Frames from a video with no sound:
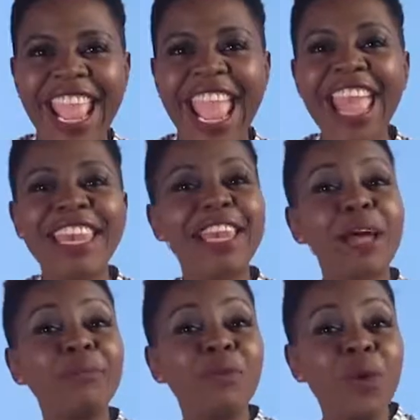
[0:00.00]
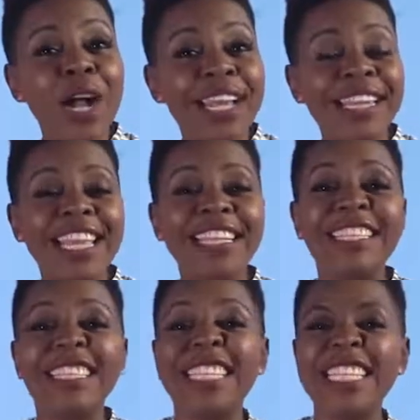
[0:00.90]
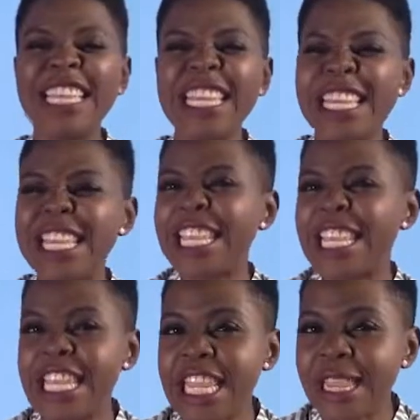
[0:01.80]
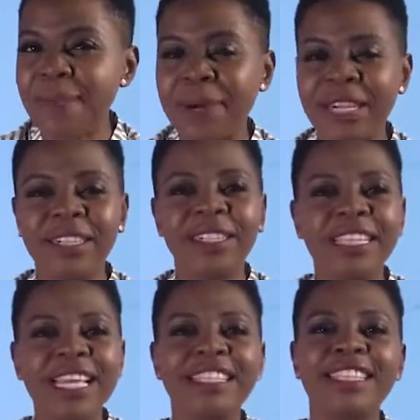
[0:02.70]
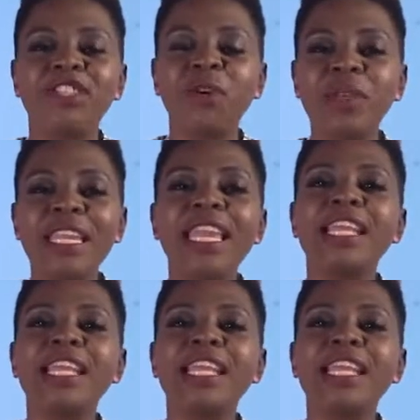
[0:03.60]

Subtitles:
At number one is TEEP. That's the Tony